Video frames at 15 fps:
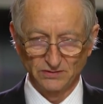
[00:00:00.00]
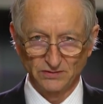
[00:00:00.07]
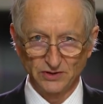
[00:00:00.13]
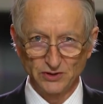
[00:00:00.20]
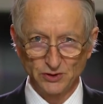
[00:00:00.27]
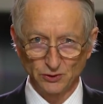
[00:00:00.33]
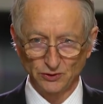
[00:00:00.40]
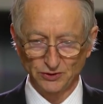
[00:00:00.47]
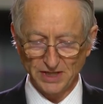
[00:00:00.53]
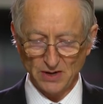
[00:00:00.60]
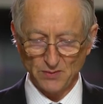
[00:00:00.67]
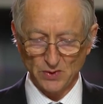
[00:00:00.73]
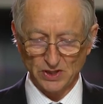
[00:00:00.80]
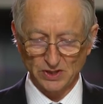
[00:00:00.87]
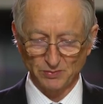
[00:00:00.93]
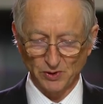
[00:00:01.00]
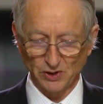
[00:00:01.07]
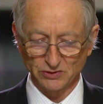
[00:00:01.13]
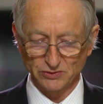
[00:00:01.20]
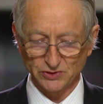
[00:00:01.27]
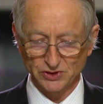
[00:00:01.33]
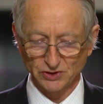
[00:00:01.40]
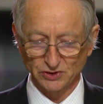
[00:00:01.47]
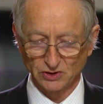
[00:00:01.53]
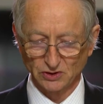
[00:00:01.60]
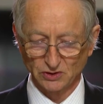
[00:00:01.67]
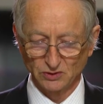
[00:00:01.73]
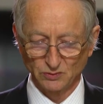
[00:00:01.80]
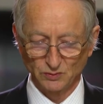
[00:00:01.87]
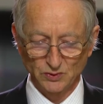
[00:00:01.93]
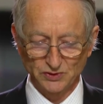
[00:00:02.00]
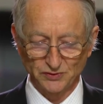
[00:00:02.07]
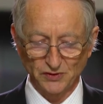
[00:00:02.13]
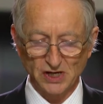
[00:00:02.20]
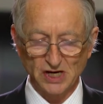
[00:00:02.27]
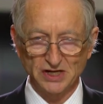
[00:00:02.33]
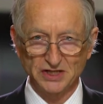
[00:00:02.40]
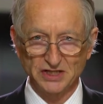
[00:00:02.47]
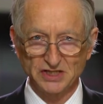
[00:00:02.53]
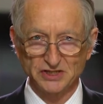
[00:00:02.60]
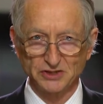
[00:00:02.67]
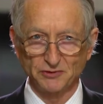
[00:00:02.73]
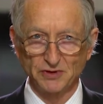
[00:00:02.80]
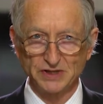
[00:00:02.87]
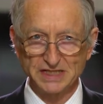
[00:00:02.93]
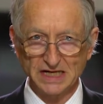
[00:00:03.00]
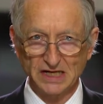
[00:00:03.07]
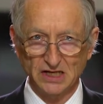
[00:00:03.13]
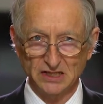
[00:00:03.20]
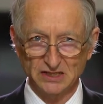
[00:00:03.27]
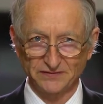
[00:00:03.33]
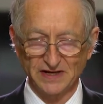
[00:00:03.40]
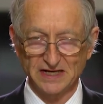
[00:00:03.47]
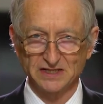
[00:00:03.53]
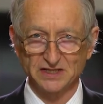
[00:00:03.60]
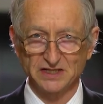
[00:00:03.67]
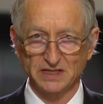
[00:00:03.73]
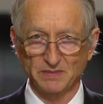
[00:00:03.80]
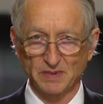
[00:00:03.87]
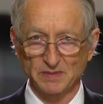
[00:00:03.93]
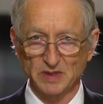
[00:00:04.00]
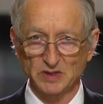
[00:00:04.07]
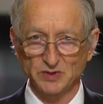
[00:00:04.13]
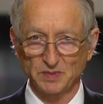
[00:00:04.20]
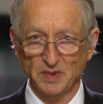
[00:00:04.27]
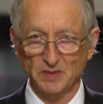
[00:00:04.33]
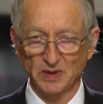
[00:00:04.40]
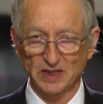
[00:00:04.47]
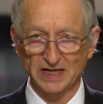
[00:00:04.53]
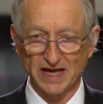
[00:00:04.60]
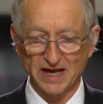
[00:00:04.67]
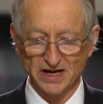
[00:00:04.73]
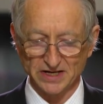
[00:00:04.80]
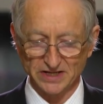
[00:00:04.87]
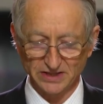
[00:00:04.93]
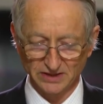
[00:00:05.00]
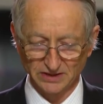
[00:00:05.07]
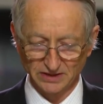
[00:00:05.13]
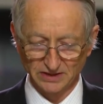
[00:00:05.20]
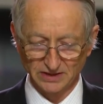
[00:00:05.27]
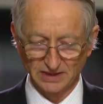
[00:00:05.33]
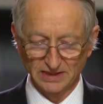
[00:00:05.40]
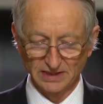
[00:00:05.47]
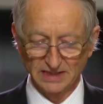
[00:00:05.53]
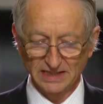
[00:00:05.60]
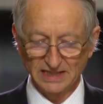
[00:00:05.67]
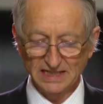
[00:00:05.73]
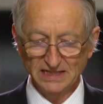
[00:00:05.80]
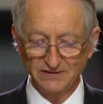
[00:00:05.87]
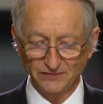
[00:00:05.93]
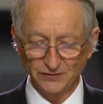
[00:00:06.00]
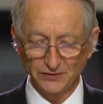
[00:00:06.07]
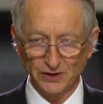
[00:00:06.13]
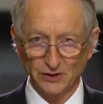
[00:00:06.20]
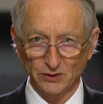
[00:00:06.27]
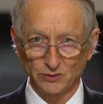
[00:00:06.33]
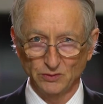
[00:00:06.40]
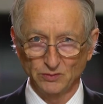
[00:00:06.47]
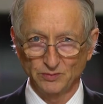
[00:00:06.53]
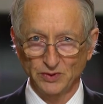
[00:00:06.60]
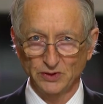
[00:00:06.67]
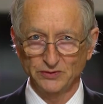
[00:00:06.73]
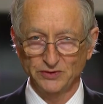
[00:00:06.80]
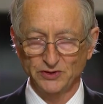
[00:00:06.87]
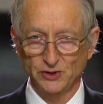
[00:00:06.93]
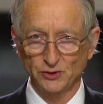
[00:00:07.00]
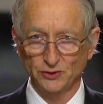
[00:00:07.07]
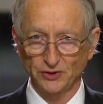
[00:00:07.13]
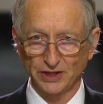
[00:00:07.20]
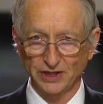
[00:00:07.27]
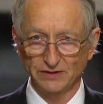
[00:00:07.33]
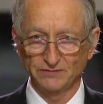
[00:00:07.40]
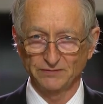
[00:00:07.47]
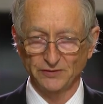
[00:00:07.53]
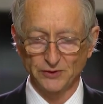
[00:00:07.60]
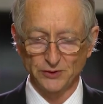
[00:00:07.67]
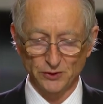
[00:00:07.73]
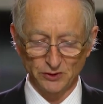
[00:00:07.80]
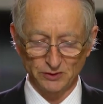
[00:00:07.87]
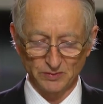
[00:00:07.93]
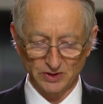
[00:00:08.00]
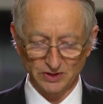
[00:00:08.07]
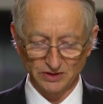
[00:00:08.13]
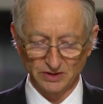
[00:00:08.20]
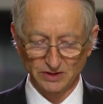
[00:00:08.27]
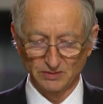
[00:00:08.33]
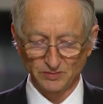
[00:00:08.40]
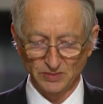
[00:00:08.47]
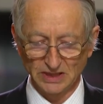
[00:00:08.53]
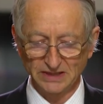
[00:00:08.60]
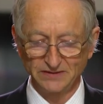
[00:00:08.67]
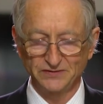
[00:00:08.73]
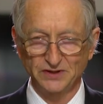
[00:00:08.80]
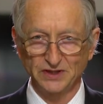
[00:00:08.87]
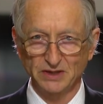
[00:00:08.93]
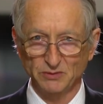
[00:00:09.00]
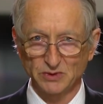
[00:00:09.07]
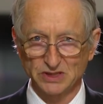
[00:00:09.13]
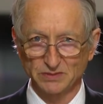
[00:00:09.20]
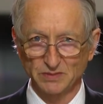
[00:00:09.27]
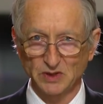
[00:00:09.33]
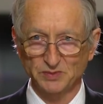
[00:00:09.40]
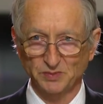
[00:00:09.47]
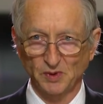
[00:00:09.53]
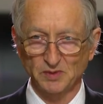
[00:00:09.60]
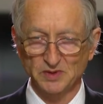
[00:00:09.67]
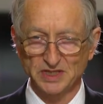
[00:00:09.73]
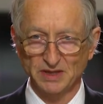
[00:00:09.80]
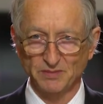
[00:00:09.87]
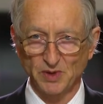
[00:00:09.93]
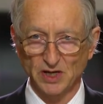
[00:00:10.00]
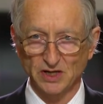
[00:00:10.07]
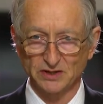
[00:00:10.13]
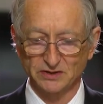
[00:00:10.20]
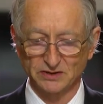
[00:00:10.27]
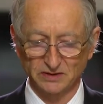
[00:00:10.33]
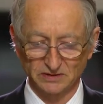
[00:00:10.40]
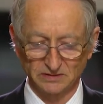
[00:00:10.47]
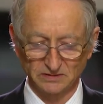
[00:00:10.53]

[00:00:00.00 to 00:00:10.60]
The neural network approach was regarded as a ridiculous fantasy by most people in AI, even though both Turing and von Neumann believed that it was the most promising path.